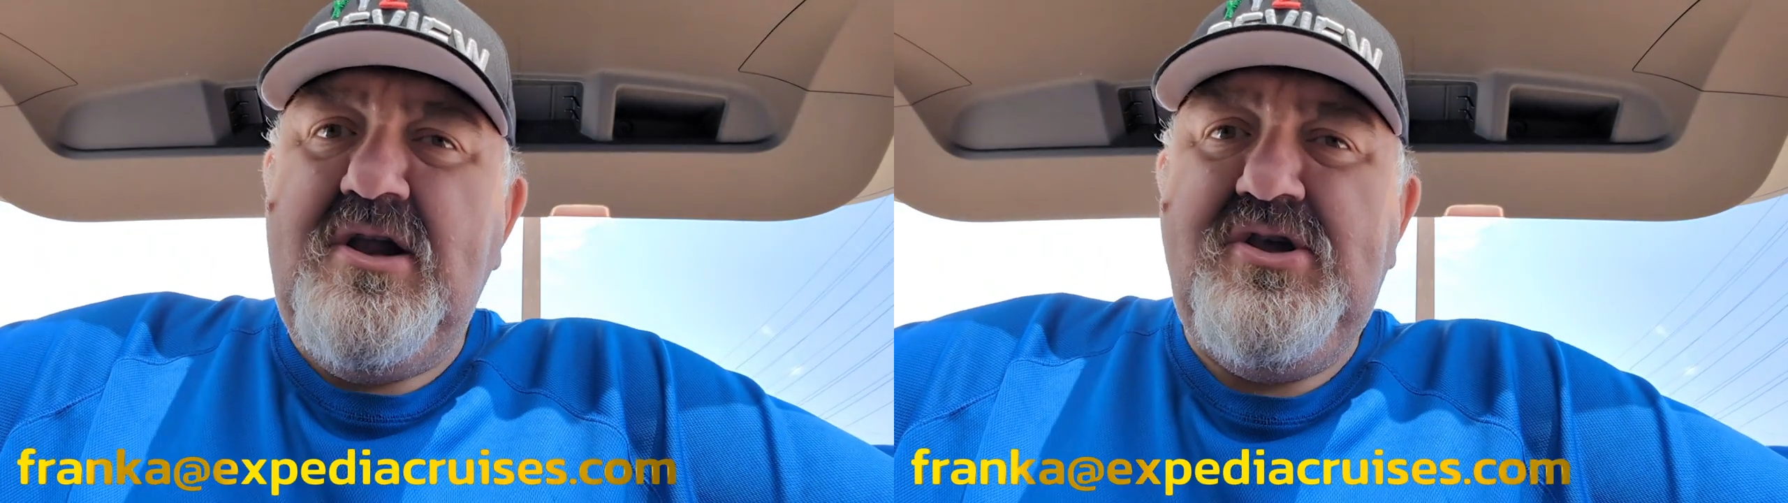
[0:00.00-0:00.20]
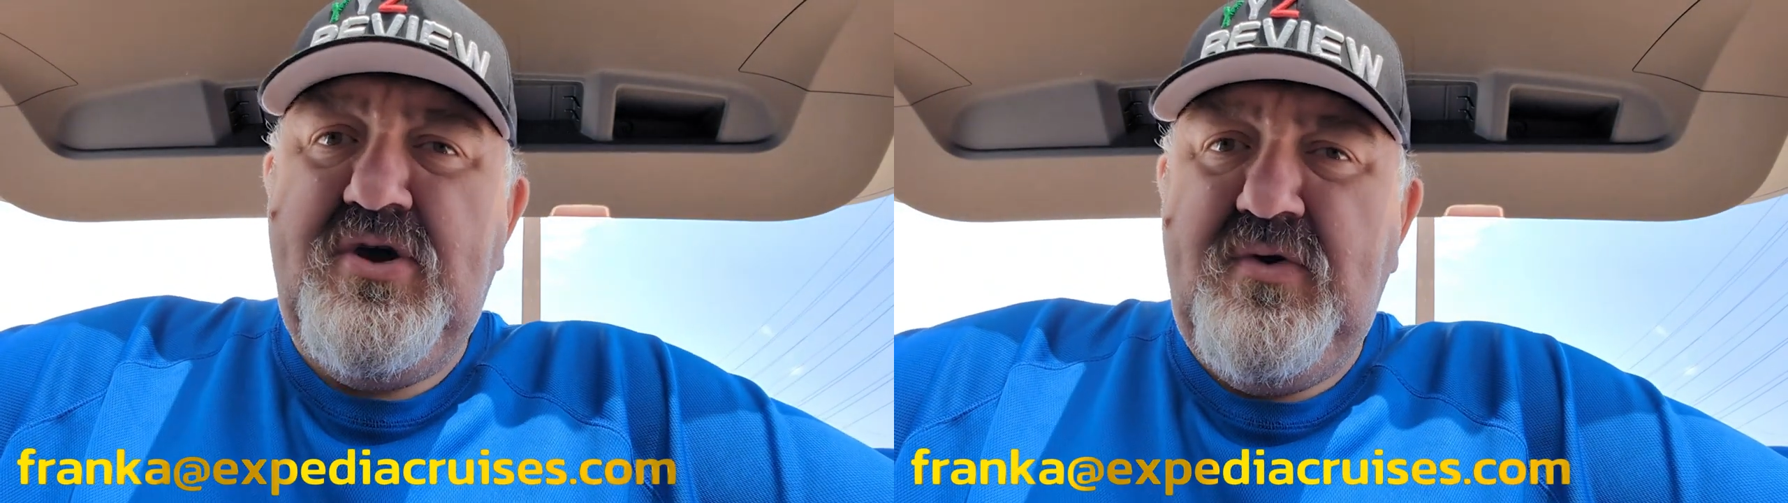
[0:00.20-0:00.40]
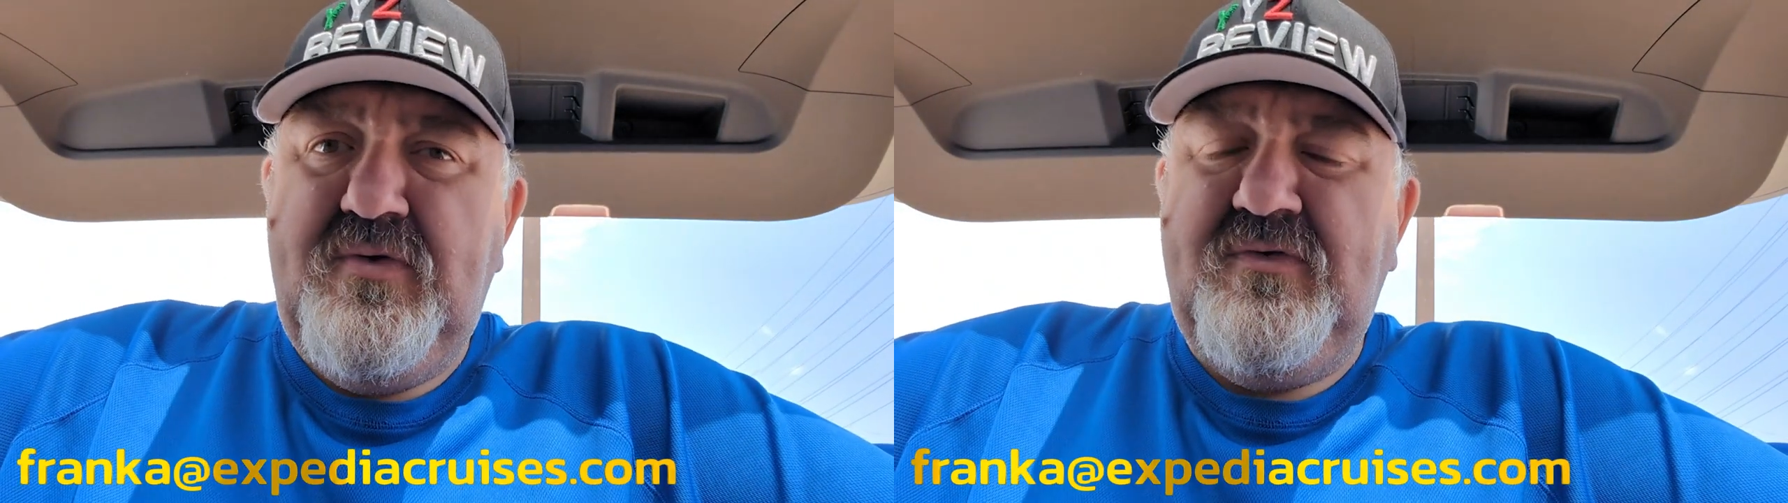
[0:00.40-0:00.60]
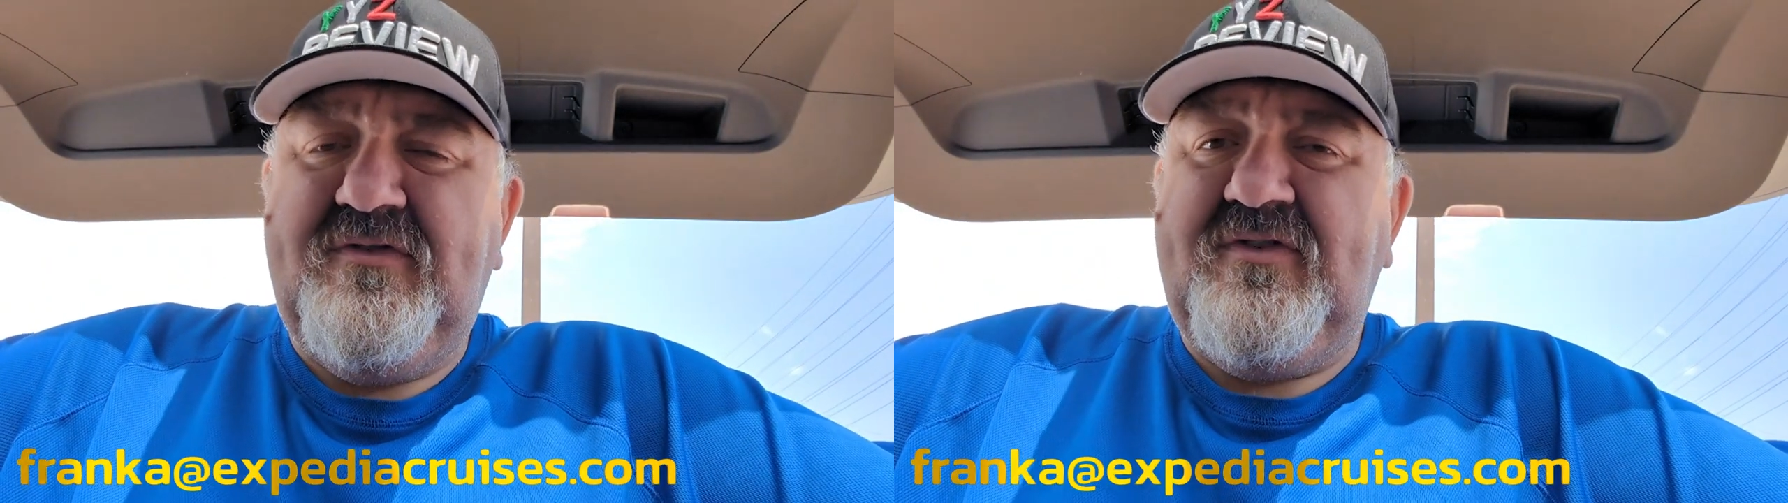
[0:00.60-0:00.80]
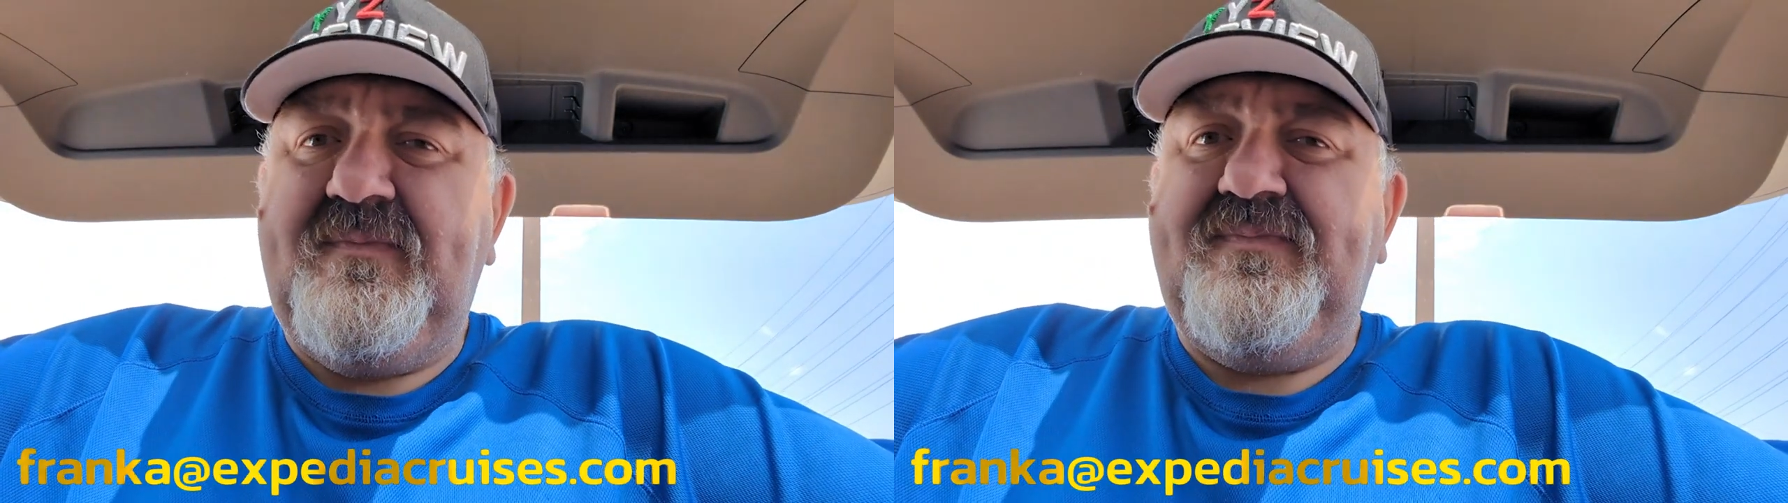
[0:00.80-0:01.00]

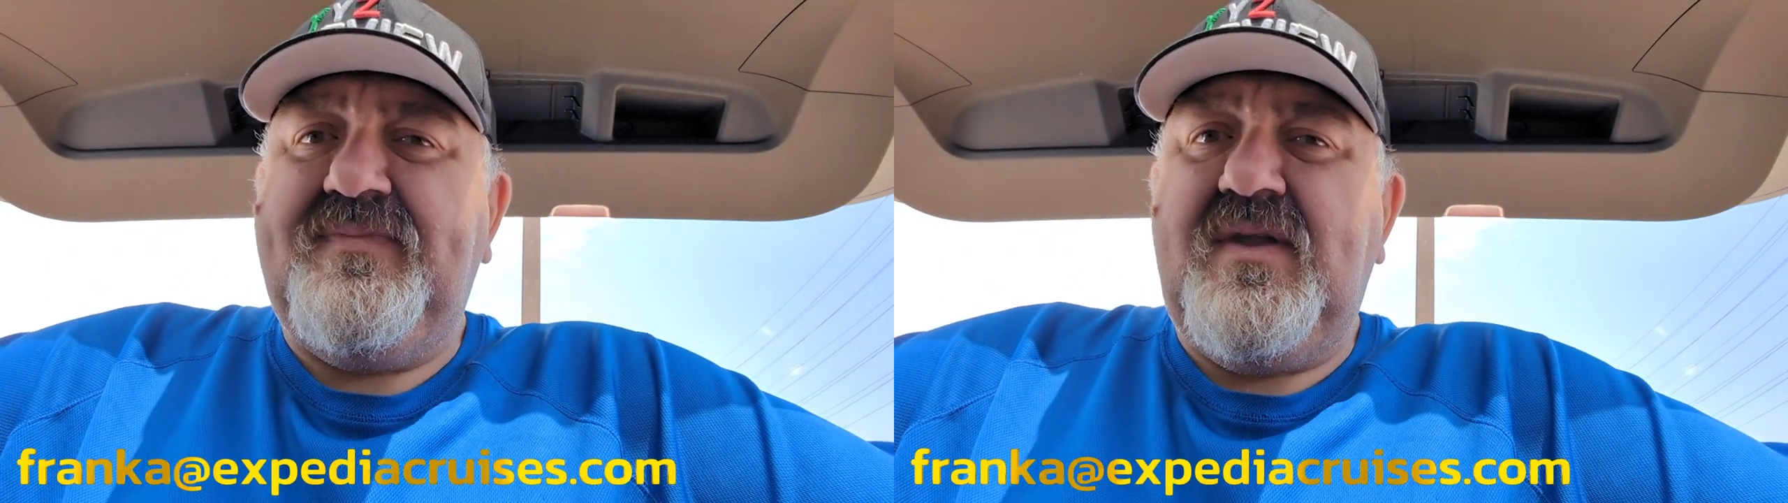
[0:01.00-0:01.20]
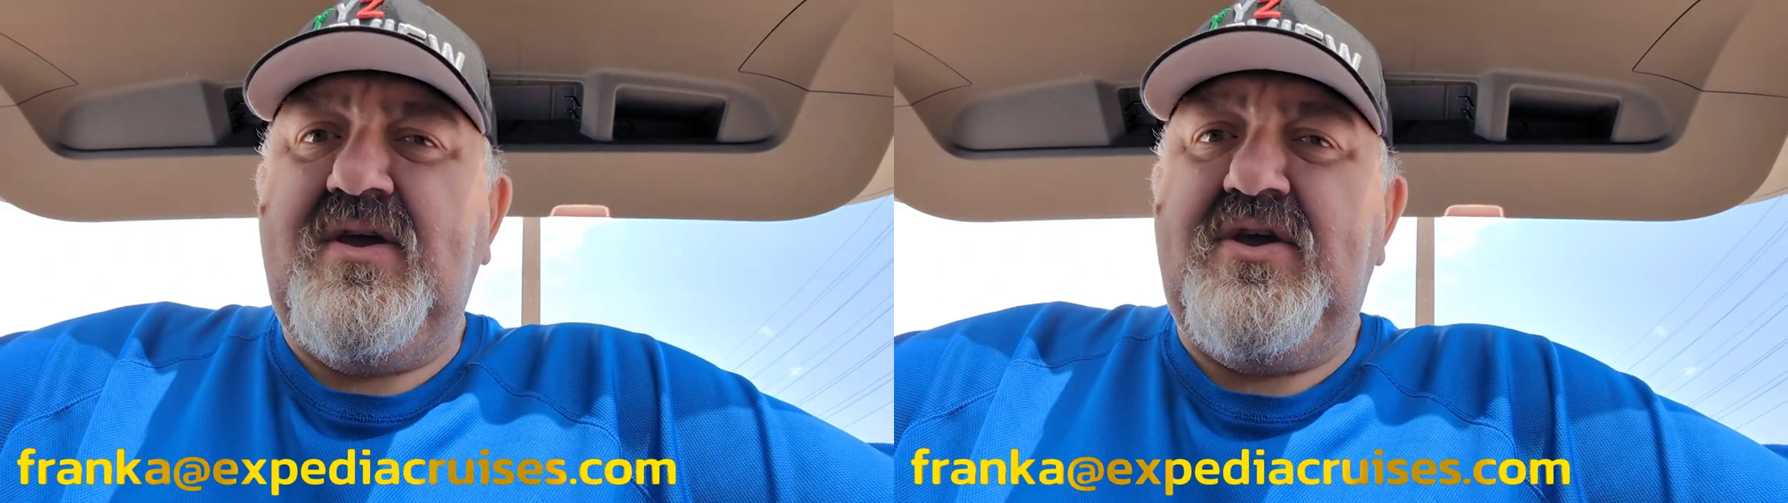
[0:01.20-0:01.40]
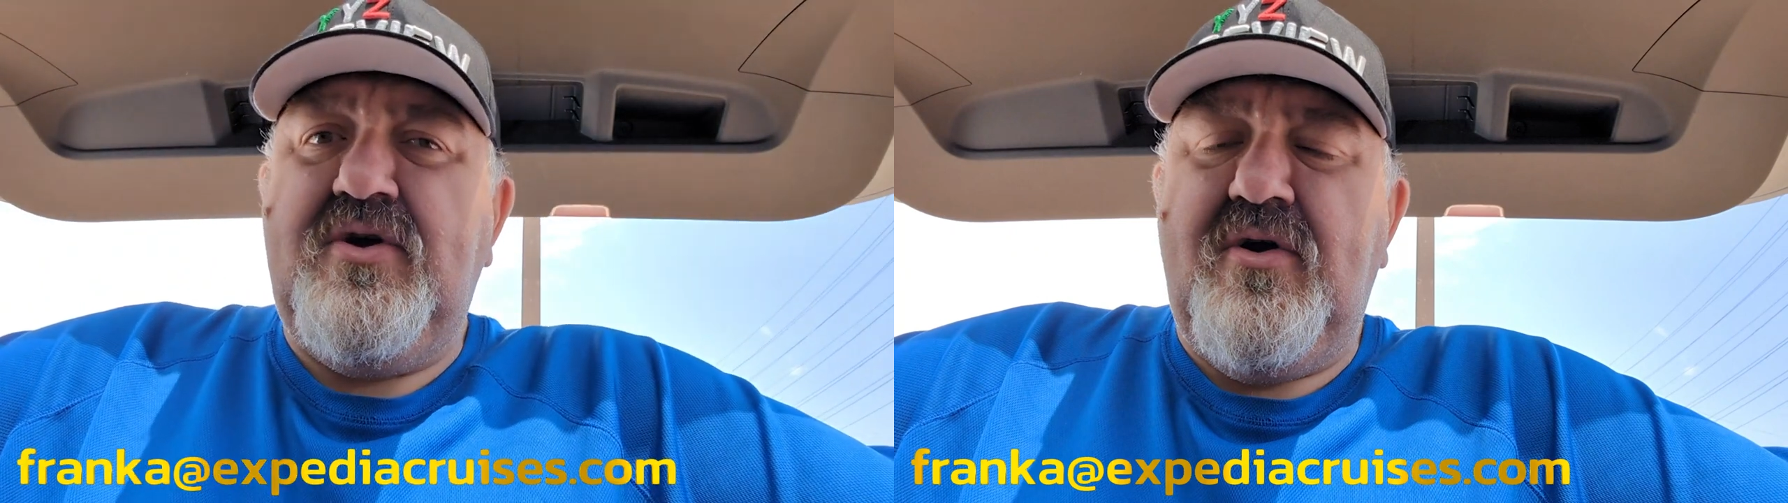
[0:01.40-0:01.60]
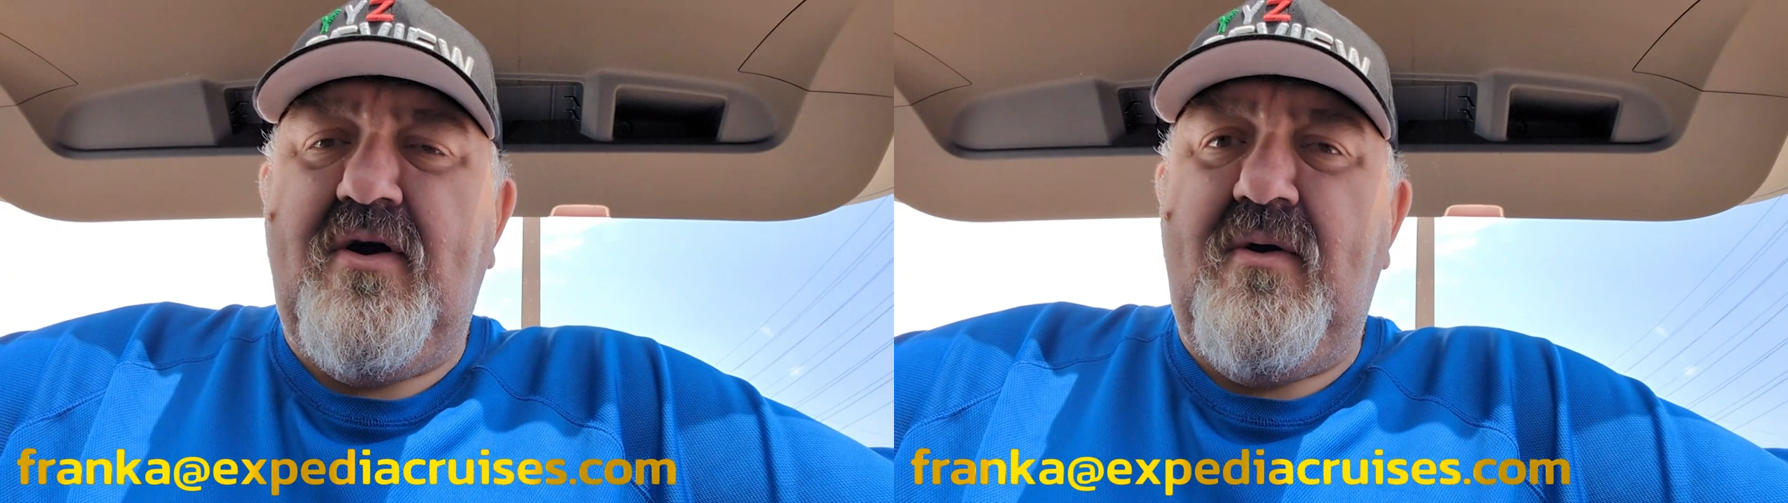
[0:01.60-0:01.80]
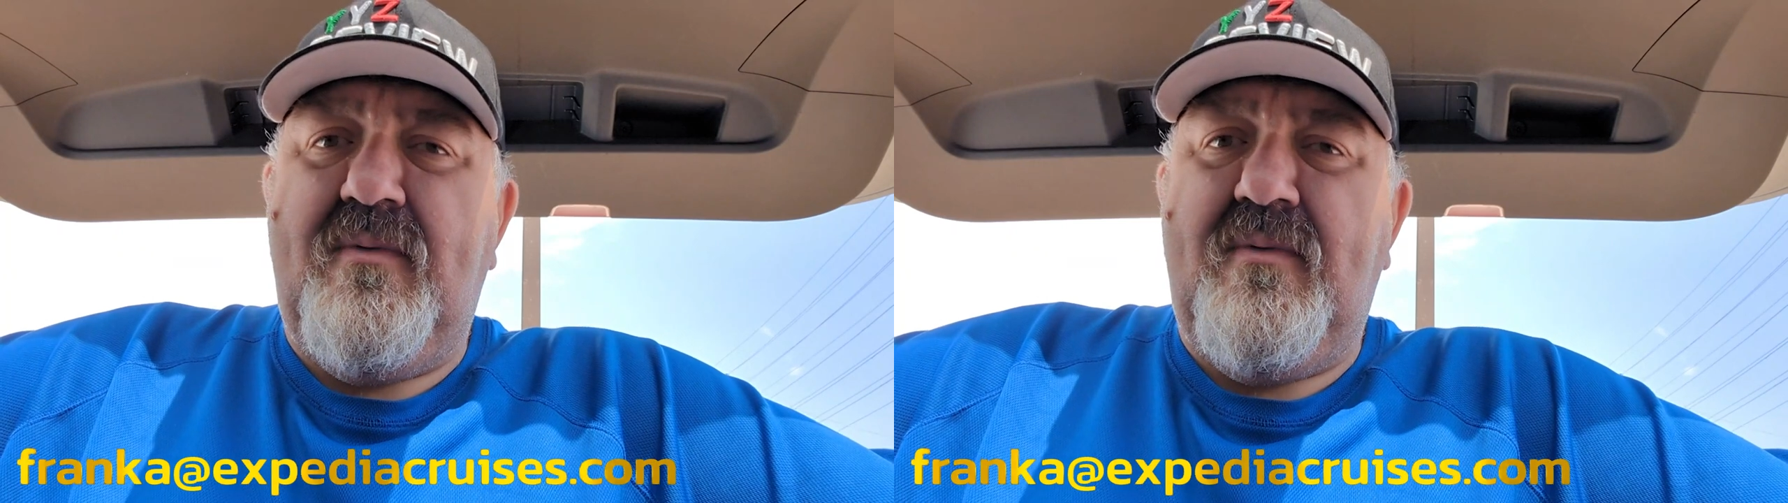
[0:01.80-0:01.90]
use your